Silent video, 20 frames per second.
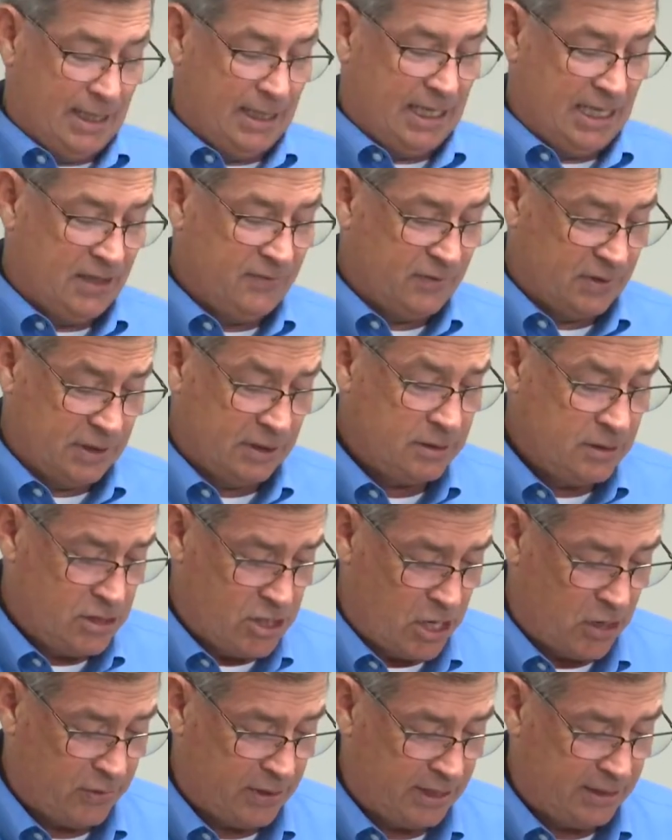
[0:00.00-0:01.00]
even
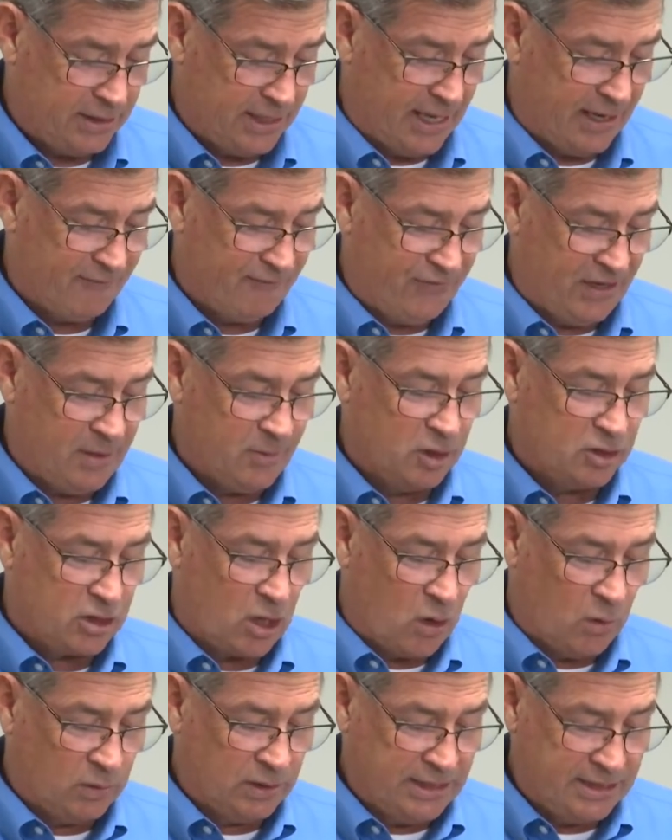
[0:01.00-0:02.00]
noted that FEMA's
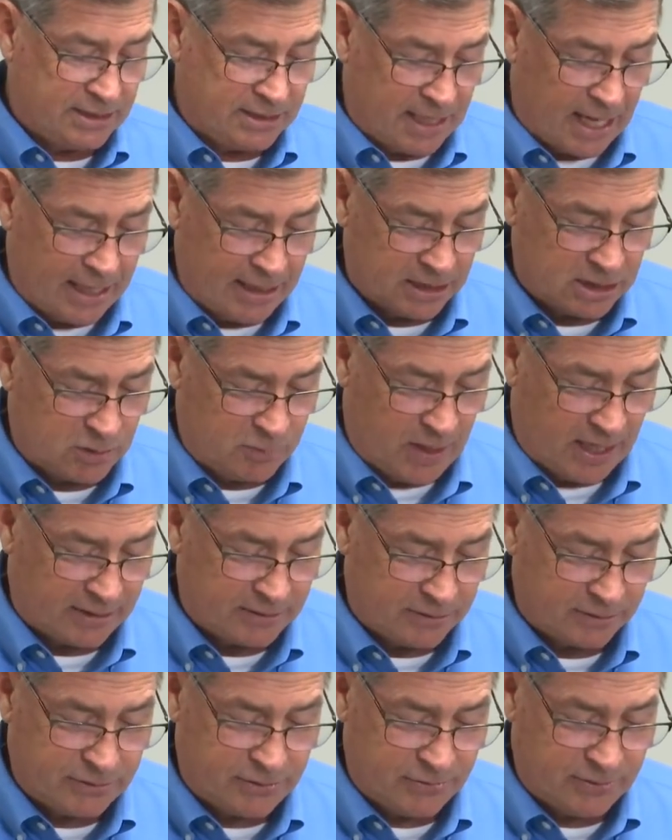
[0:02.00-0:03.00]
only site
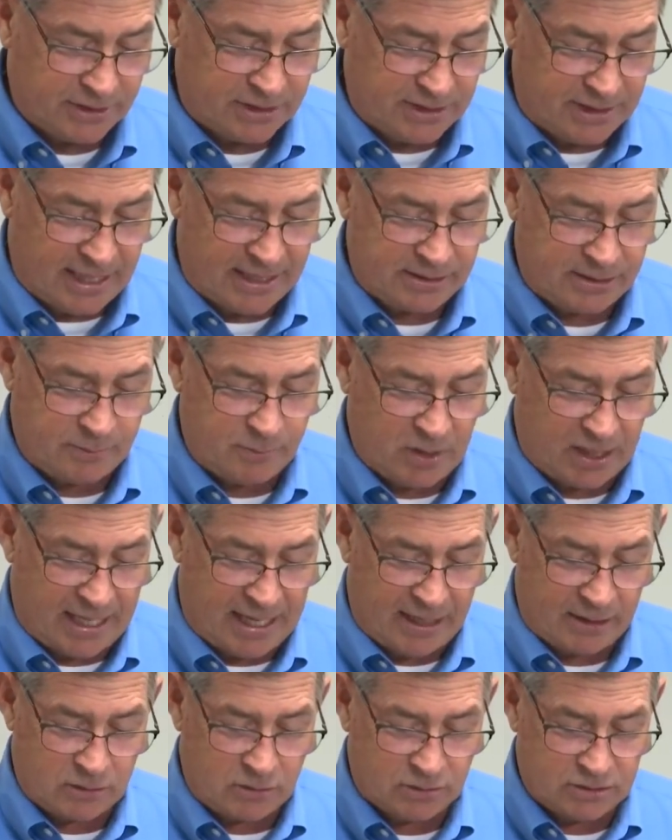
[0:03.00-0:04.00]
inspector to assess
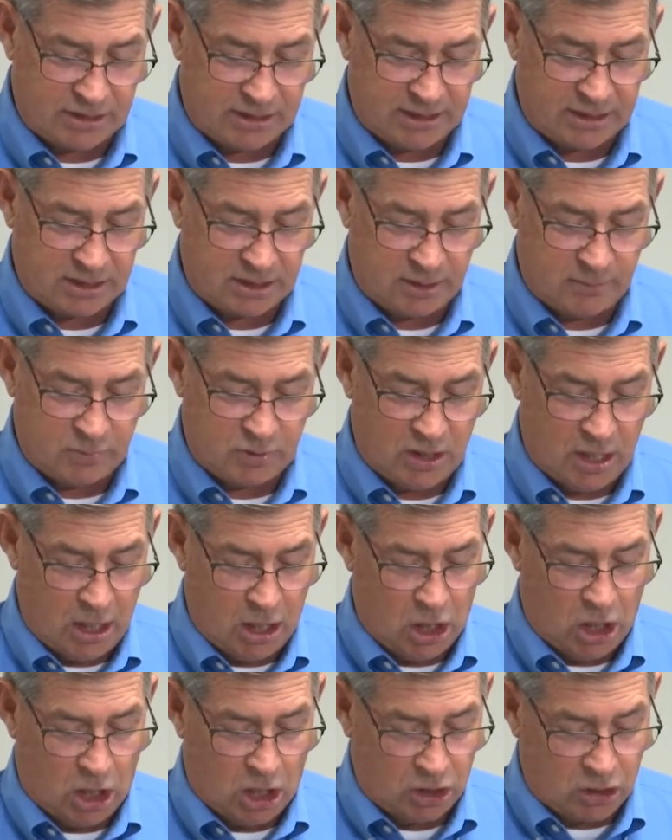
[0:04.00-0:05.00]
mechanical systems
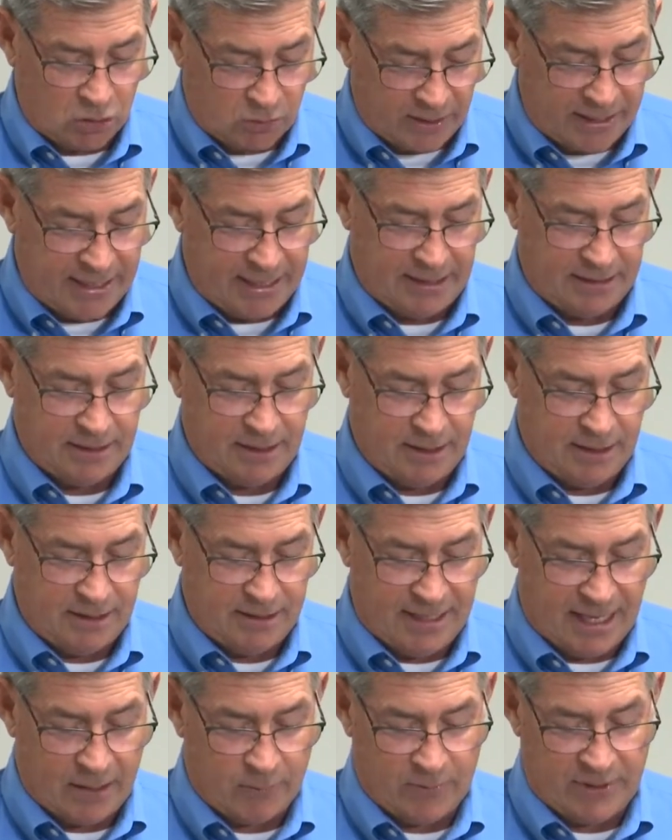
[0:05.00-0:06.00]
agreed
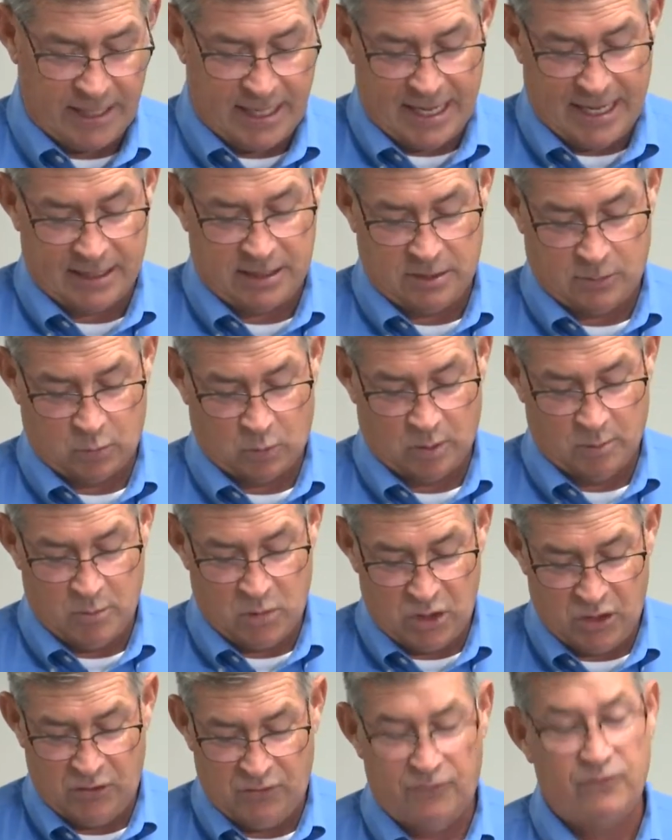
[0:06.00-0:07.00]
that we had to
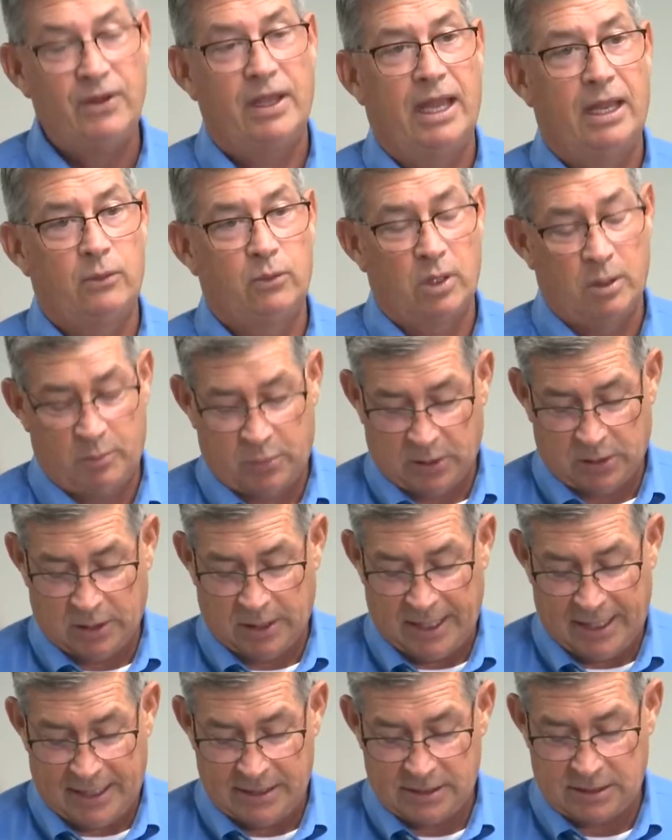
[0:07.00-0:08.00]
remove and
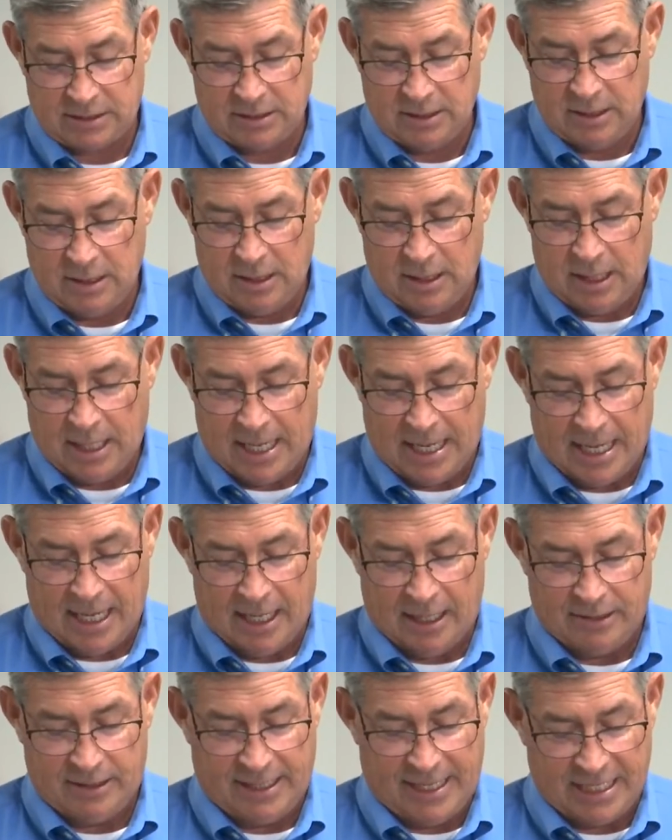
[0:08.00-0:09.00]
replace
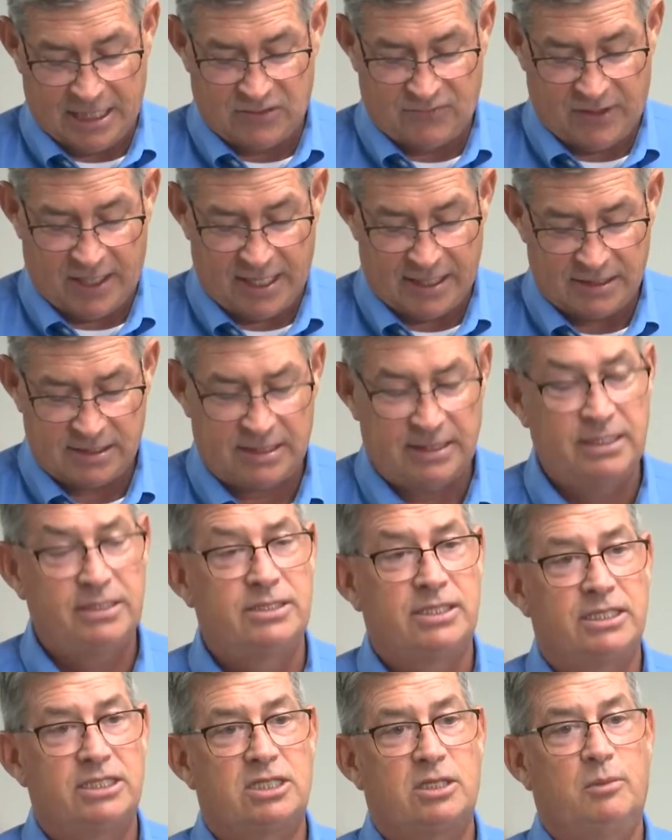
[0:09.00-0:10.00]
uh, the HVAC
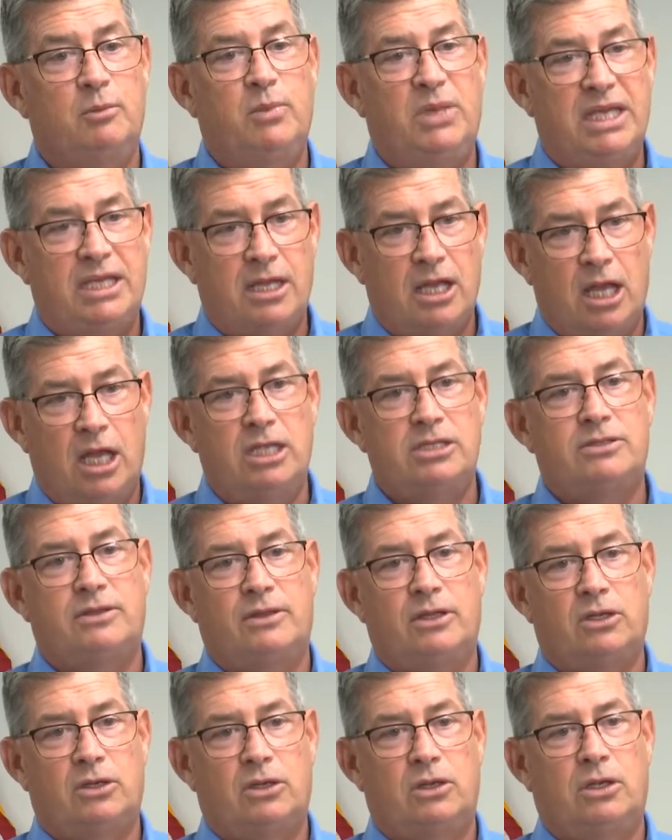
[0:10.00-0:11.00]
system because
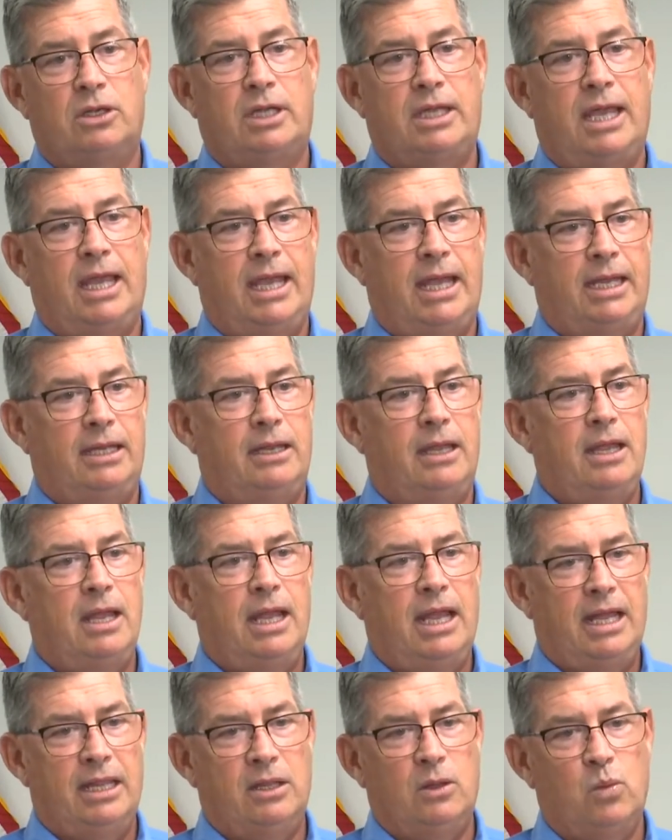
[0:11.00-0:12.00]
of the hurricane
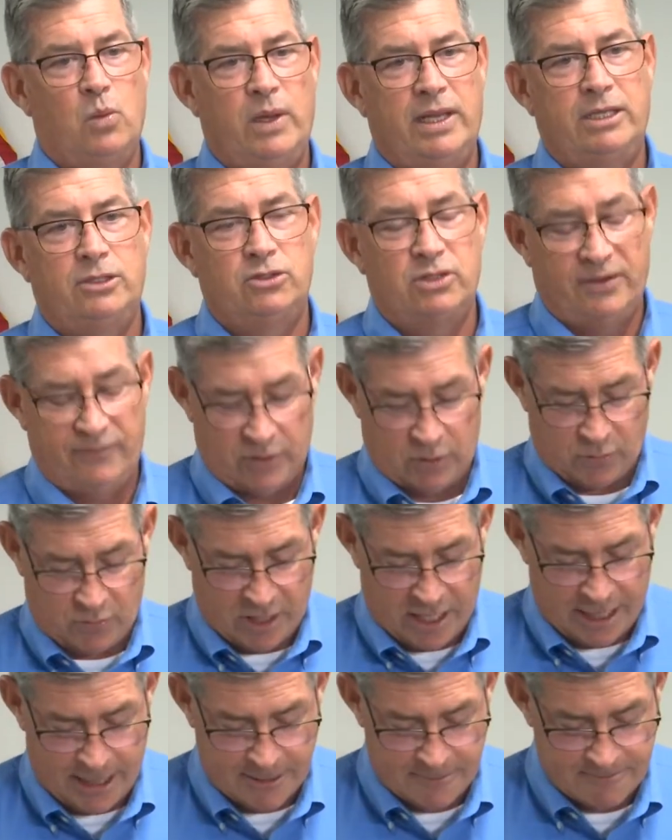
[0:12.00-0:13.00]
and the wind driven rain.